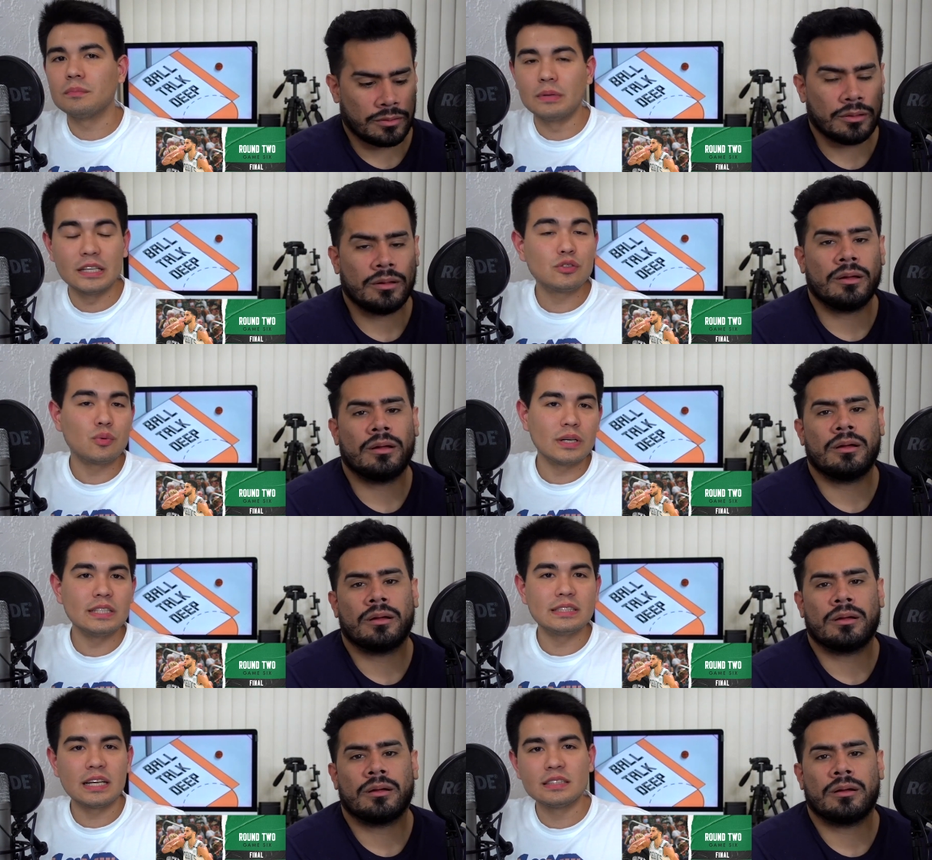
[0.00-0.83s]
Speaker 1: mid
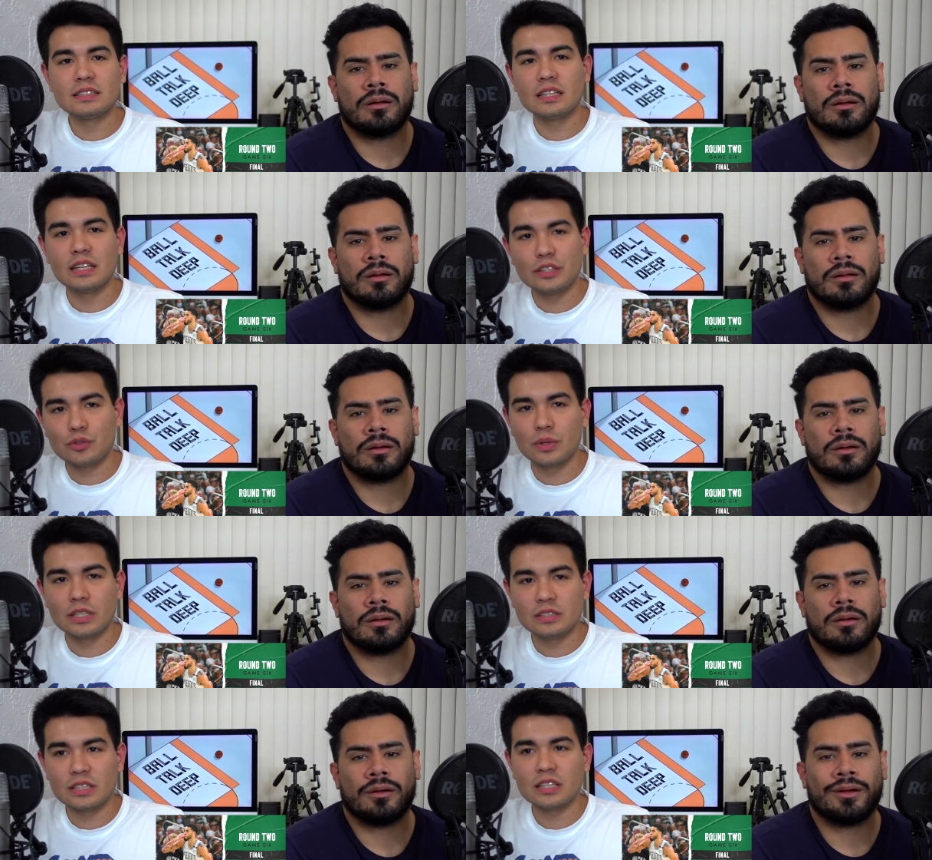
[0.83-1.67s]
2010s to late
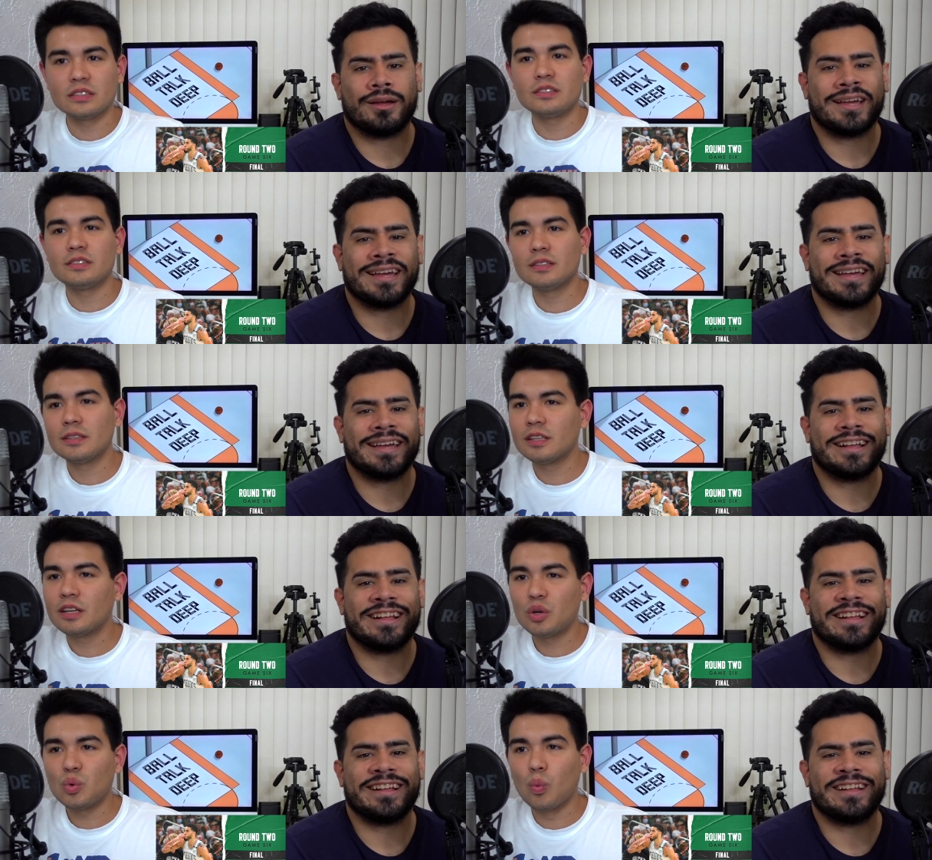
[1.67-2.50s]
2010s
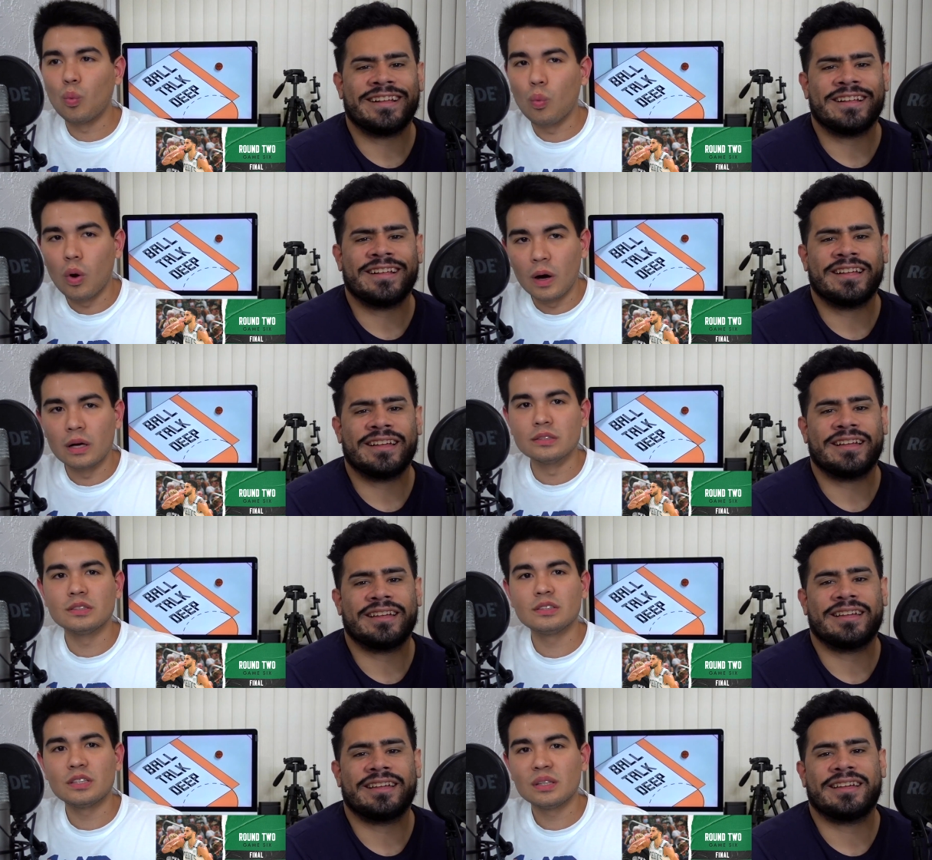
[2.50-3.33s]

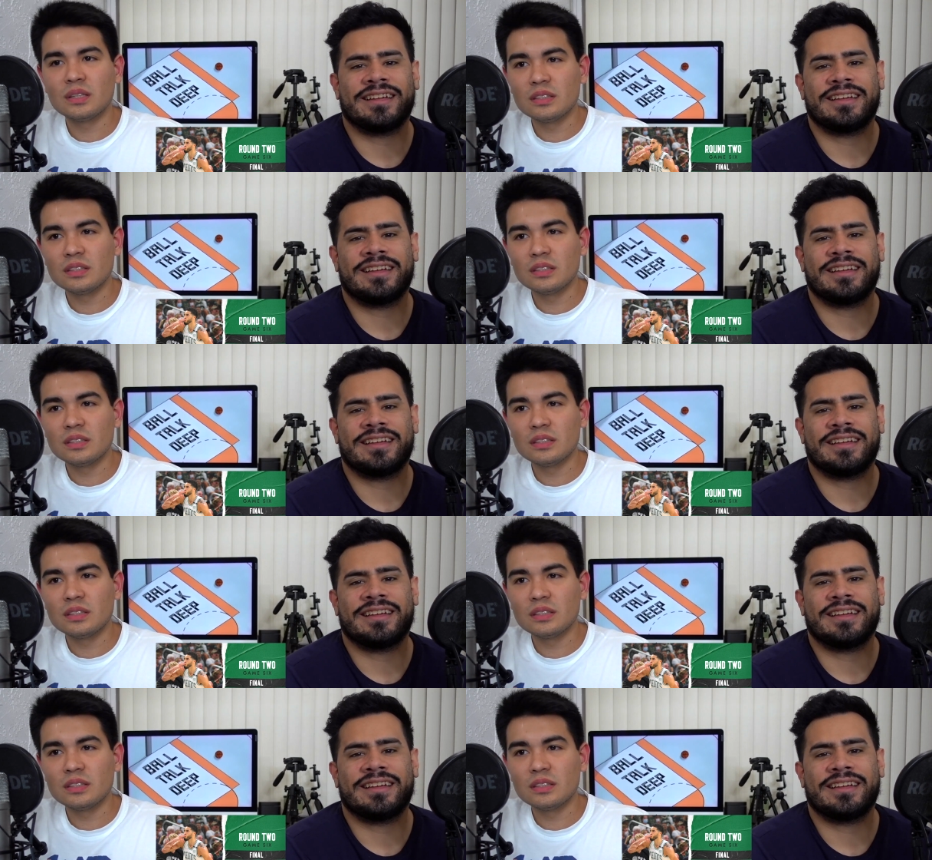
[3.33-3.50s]
was